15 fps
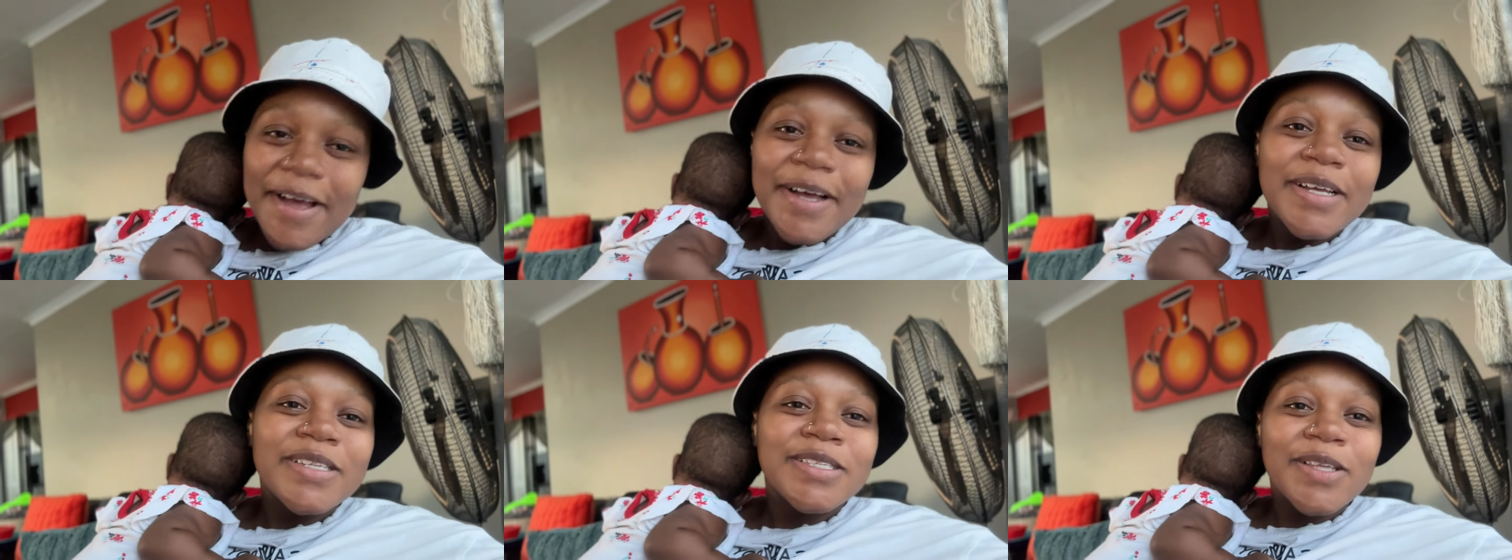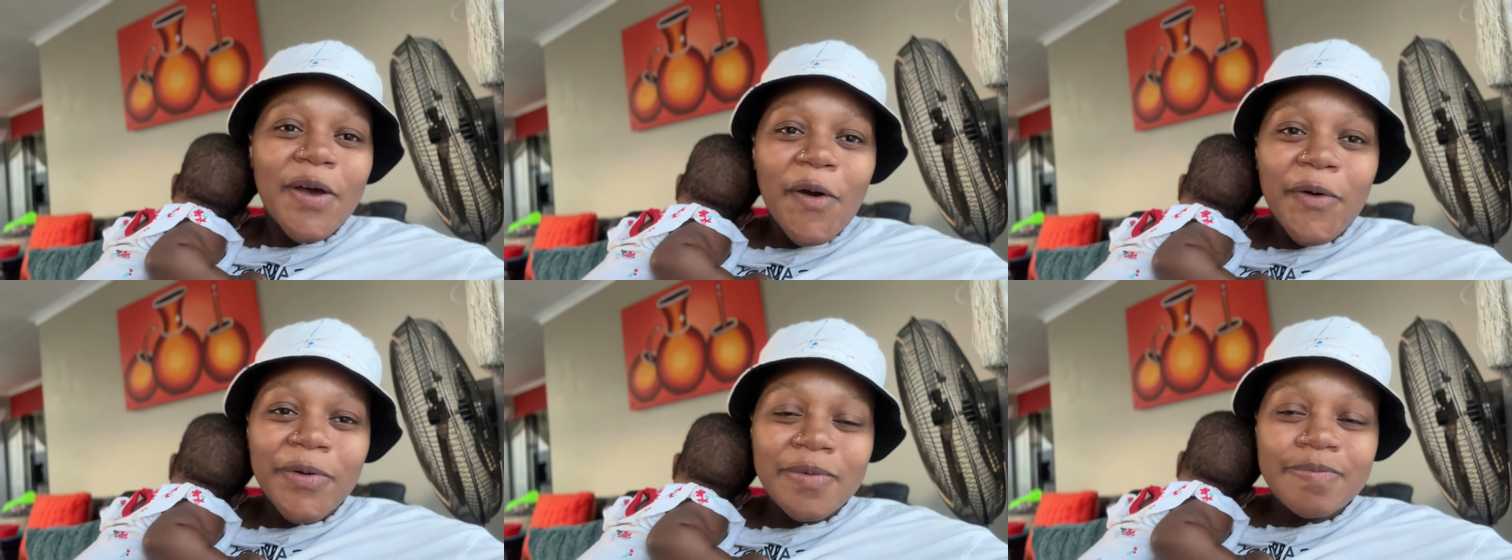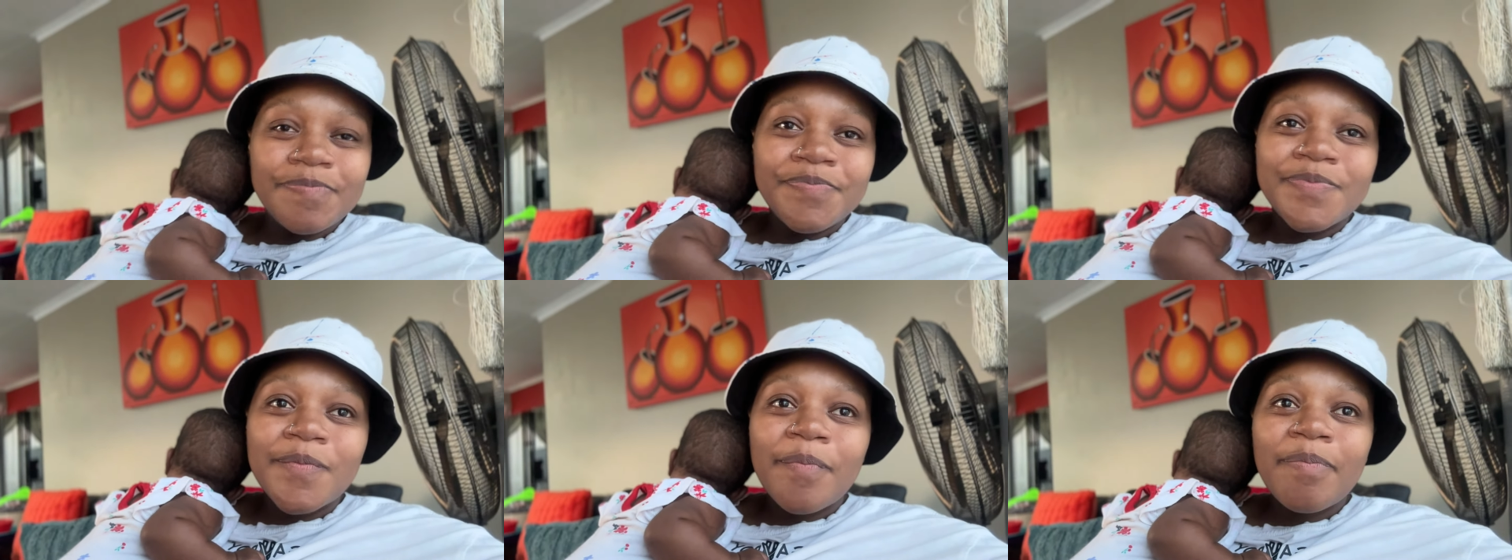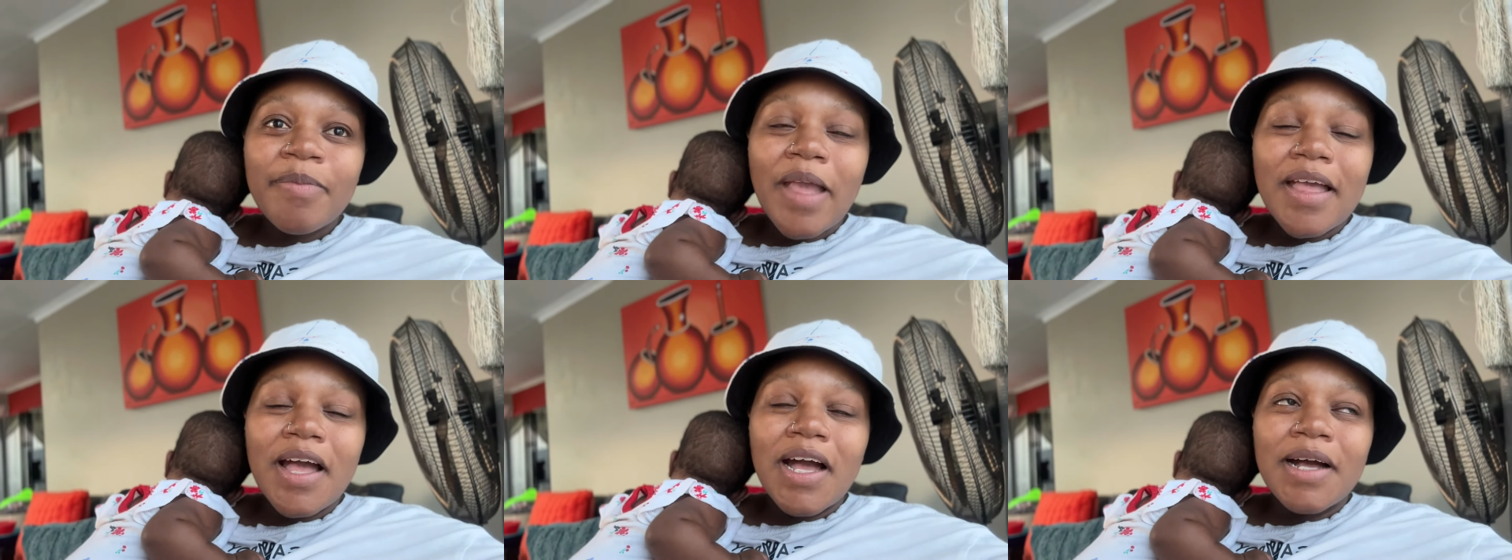So
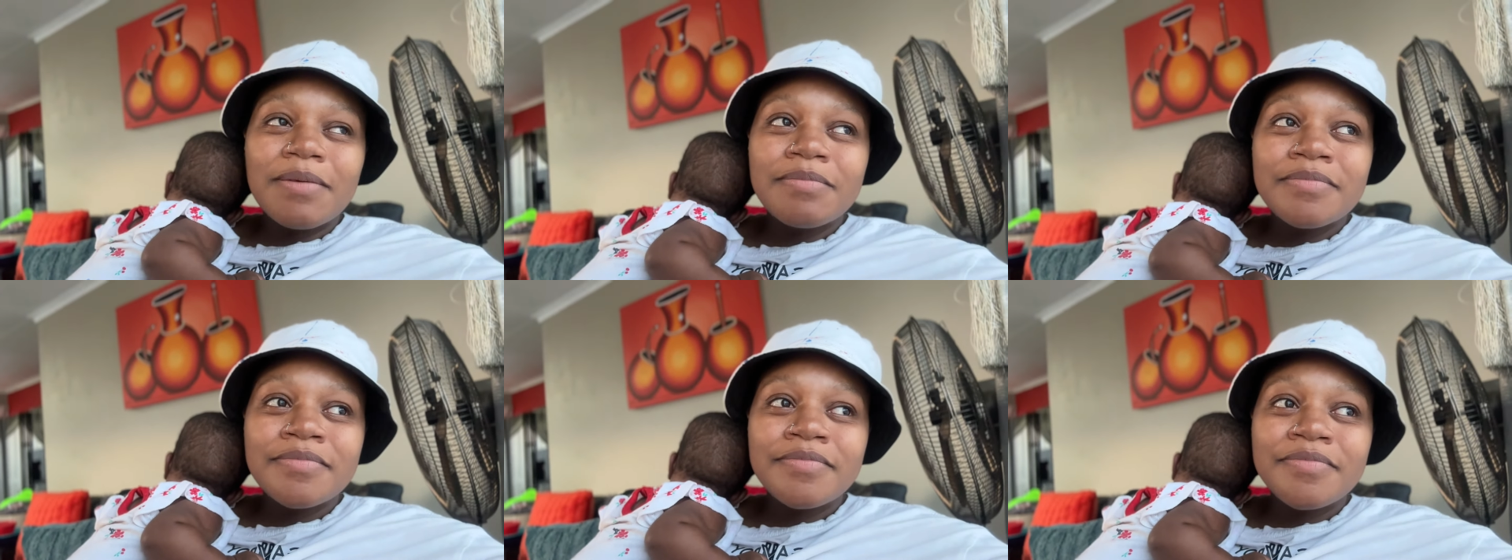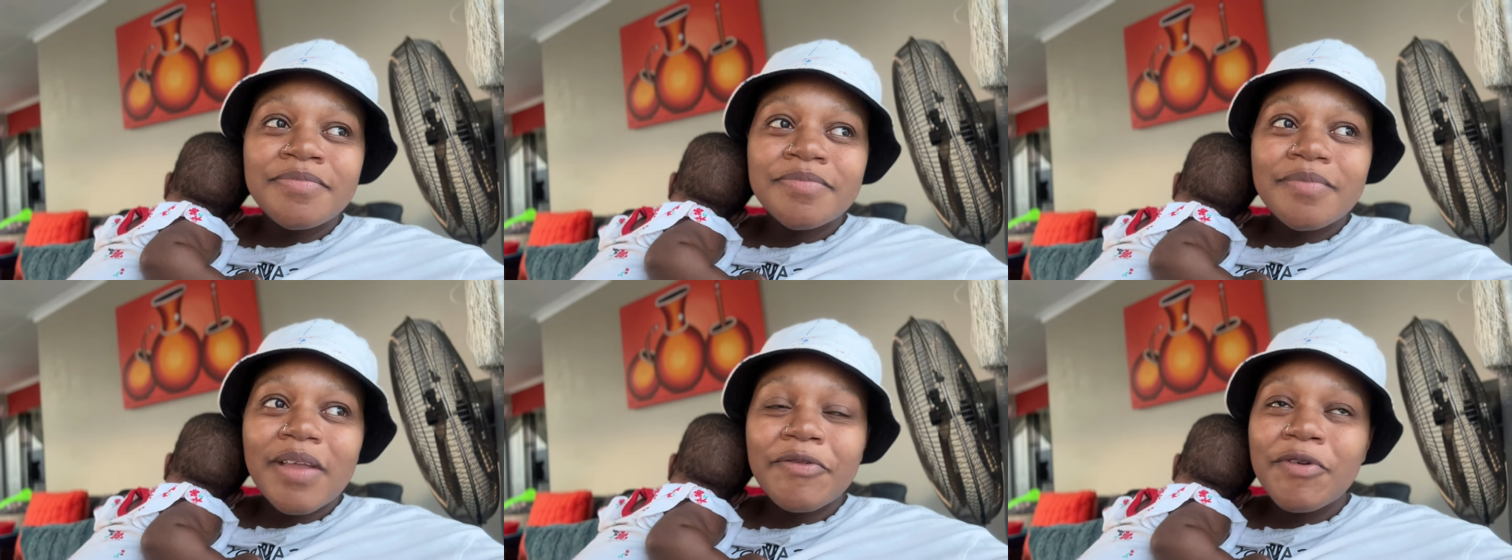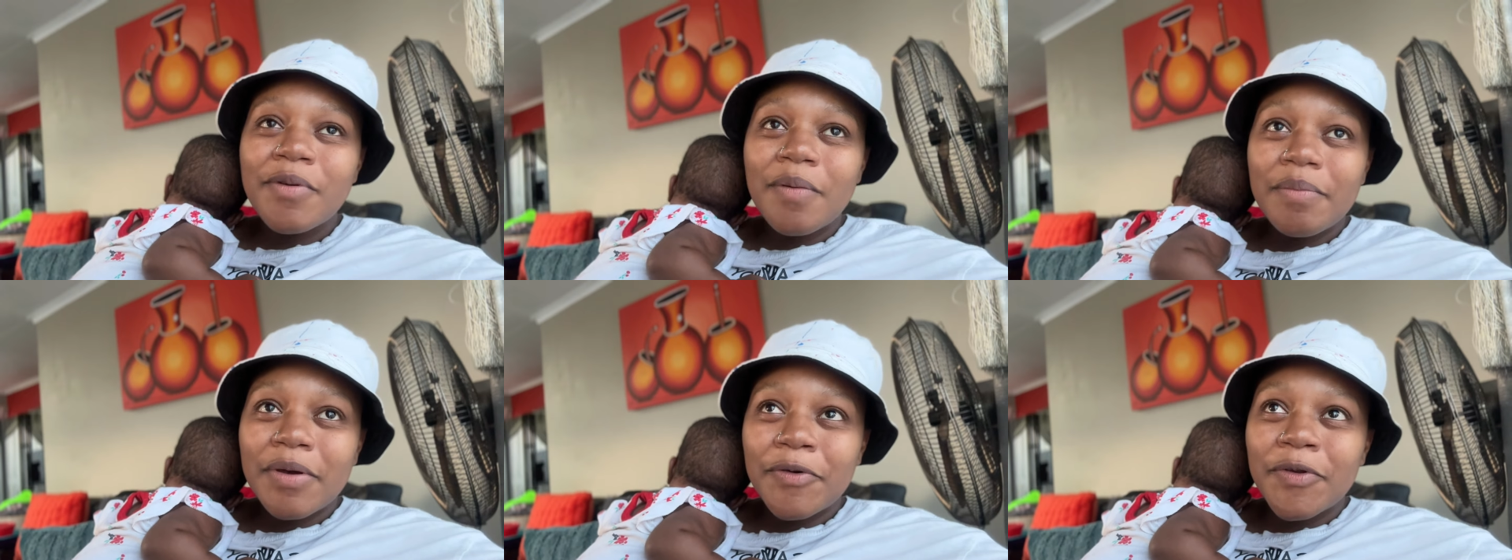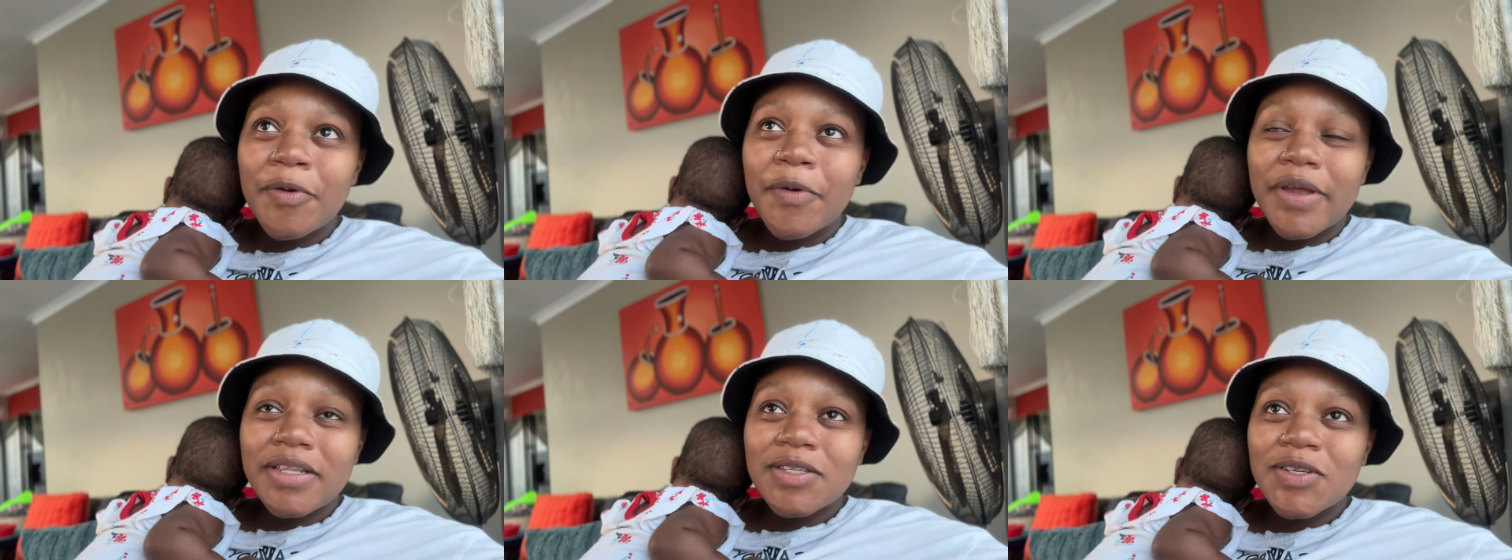remember we
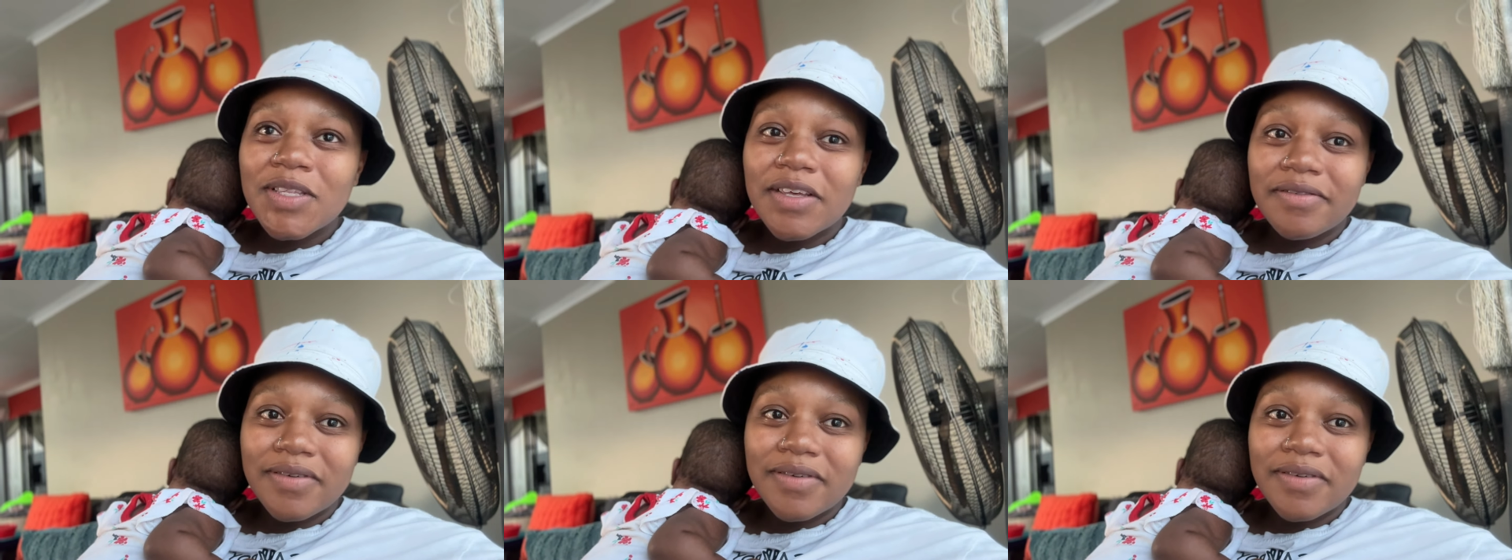went to the